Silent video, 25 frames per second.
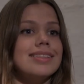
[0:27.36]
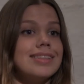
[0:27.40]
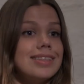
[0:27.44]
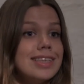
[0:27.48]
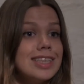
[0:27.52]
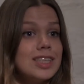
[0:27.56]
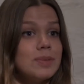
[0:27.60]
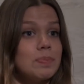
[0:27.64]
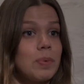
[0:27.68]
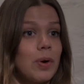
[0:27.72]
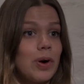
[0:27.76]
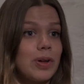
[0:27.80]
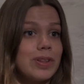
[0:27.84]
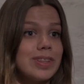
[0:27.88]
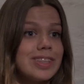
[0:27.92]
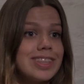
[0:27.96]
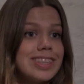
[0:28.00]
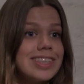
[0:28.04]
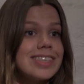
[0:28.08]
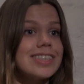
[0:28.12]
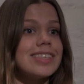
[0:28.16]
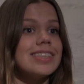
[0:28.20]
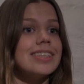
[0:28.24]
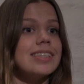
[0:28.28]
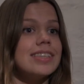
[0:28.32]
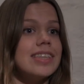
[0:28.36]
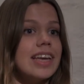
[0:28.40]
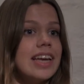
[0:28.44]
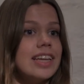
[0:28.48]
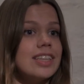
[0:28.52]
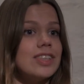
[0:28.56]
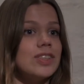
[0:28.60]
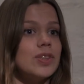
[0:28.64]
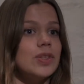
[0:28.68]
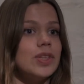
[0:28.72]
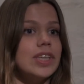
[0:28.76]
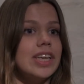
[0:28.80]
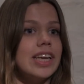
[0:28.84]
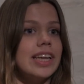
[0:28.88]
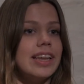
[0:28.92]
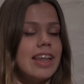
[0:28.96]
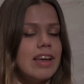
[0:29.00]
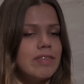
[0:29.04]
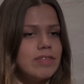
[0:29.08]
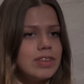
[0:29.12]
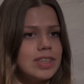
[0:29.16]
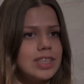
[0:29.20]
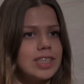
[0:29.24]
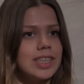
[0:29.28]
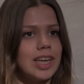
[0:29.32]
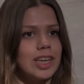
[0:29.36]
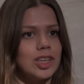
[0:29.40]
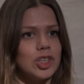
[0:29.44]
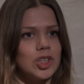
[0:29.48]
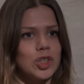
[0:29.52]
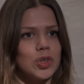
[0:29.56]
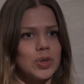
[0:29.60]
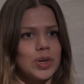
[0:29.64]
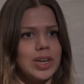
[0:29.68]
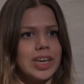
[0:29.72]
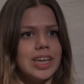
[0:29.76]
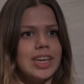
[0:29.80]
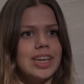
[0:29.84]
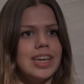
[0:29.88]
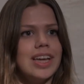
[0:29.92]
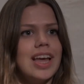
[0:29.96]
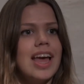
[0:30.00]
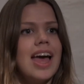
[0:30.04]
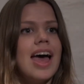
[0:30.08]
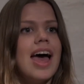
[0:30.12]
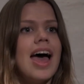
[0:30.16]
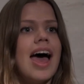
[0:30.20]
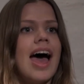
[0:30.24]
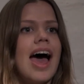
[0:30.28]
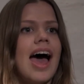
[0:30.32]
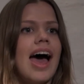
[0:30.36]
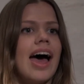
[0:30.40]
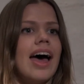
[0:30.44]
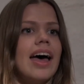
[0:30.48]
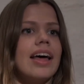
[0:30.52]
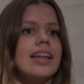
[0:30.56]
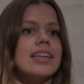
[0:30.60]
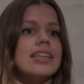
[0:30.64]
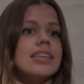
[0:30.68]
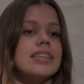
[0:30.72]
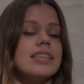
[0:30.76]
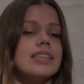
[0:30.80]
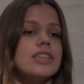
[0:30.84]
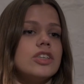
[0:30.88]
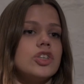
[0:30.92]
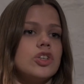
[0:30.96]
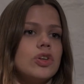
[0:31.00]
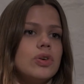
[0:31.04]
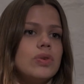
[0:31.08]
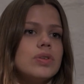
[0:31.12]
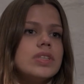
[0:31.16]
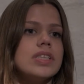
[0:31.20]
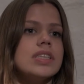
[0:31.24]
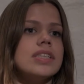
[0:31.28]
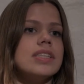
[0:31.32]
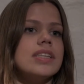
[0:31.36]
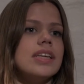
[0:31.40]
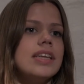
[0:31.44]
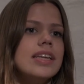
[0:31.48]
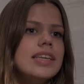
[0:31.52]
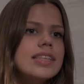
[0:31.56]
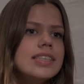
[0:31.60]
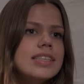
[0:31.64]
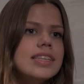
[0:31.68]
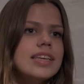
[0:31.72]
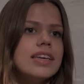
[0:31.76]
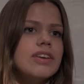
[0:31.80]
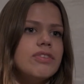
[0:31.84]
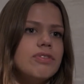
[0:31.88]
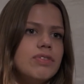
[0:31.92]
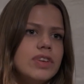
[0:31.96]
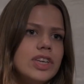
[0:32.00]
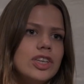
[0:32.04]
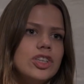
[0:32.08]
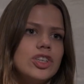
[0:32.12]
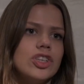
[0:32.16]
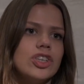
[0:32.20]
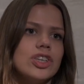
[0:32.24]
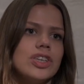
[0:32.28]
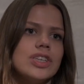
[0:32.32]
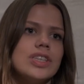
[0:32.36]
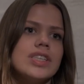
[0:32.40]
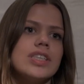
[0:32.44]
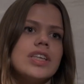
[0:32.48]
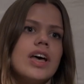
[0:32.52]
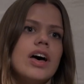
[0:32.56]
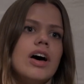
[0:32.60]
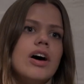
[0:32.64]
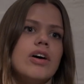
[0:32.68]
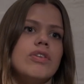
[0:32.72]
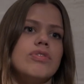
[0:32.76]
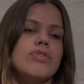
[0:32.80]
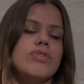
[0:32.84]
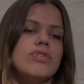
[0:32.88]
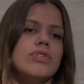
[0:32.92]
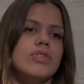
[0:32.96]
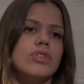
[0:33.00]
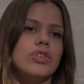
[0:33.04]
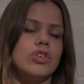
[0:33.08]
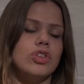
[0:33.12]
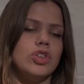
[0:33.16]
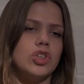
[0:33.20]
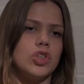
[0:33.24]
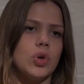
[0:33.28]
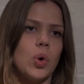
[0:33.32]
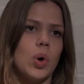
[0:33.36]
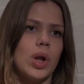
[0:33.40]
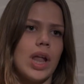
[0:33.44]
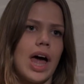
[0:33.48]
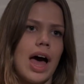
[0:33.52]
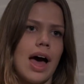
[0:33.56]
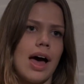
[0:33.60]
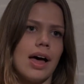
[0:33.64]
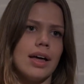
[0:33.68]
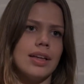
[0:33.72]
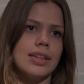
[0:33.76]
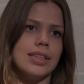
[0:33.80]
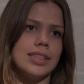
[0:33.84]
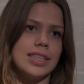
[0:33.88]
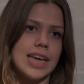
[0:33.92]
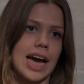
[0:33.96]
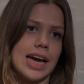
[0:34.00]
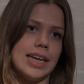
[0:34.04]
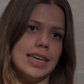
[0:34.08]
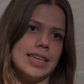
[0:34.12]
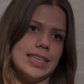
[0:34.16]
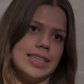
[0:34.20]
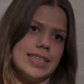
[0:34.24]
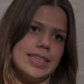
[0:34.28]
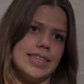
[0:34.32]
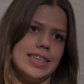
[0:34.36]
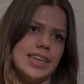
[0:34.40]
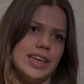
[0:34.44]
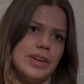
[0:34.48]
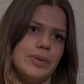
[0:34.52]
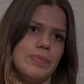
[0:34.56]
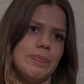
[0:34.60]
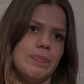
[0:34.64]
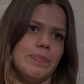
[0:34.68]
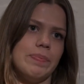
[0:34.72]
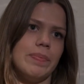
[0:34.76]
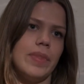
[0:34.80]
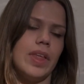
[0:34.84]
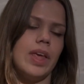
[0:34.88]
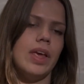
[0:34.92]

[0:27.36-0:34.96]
This bronze dates to the 11th century and shows the stylistic features of the Chola dynasty.